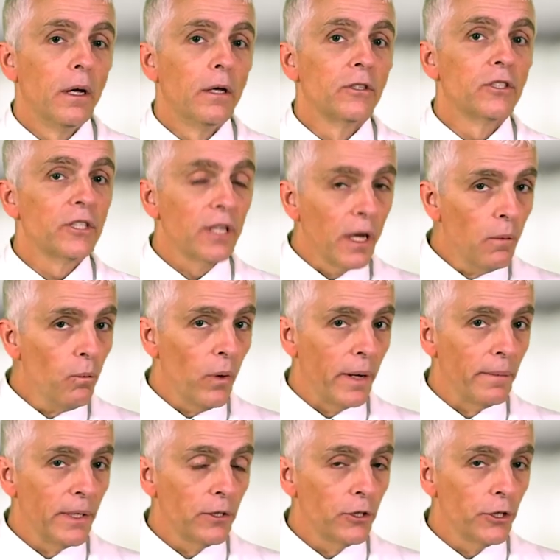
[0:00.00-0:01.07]
Some
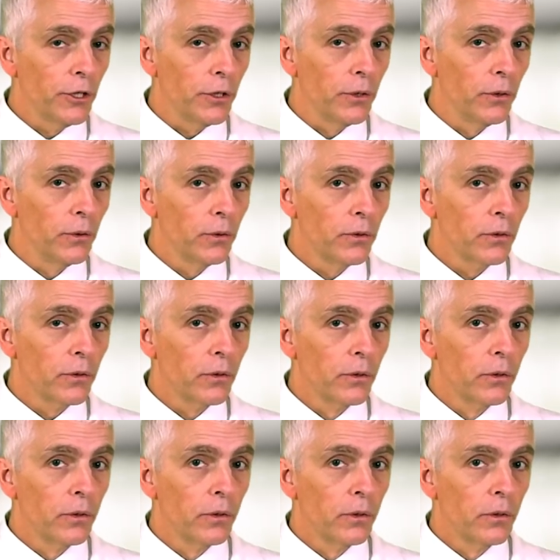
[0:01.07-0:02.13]
women choose,
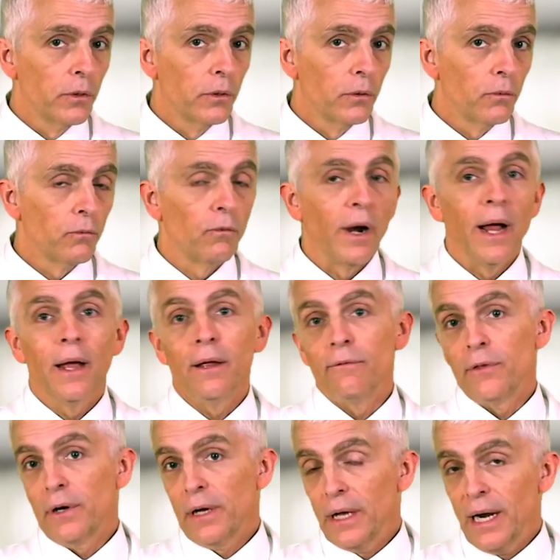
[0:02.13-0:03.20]
if
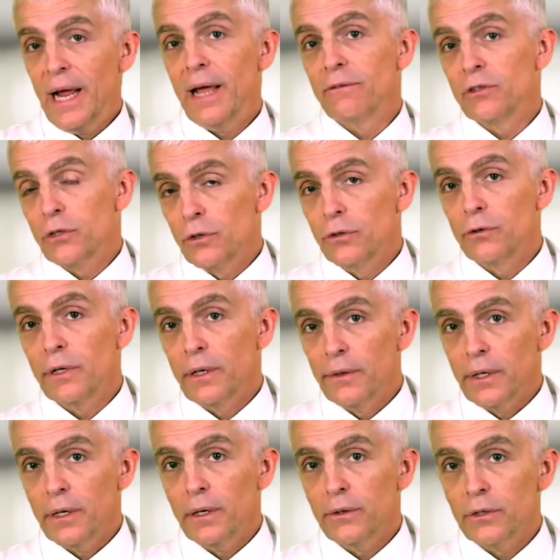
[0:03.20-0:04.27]
they're going to have surgery on
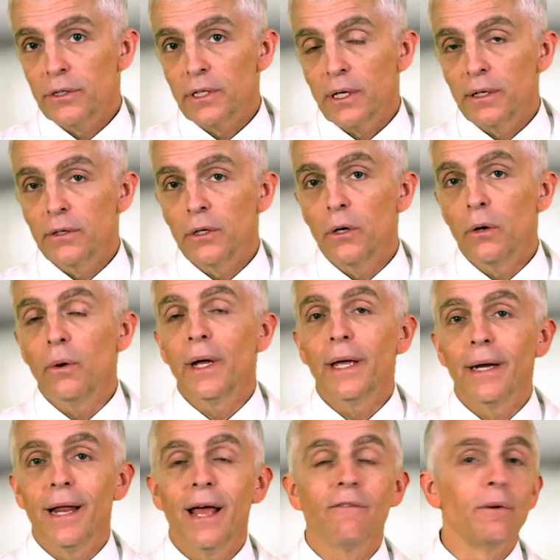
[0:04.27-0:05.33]
the other side, to go ahead
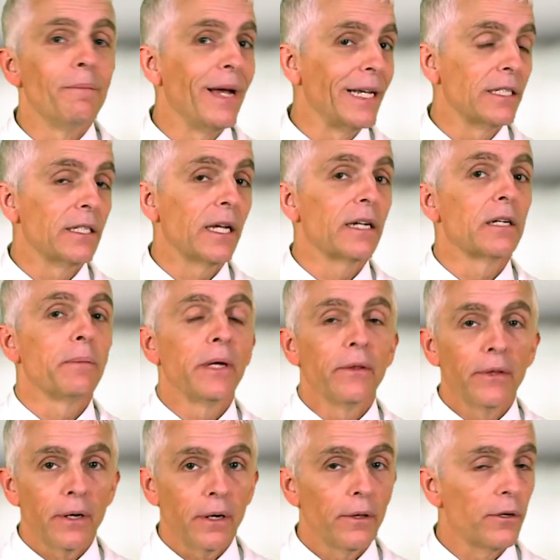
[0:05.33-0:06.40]
and have a mastectomy on
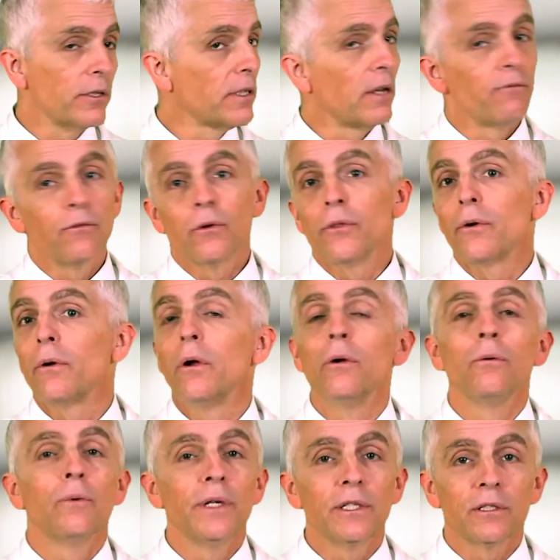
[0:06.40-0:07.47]
the other side for their
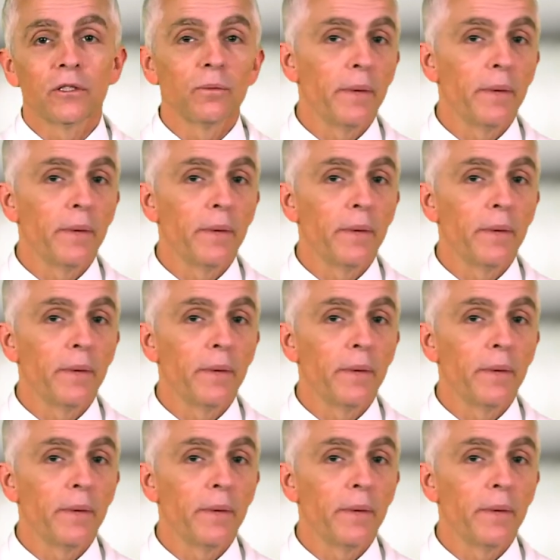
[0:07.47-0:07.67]
own reasons.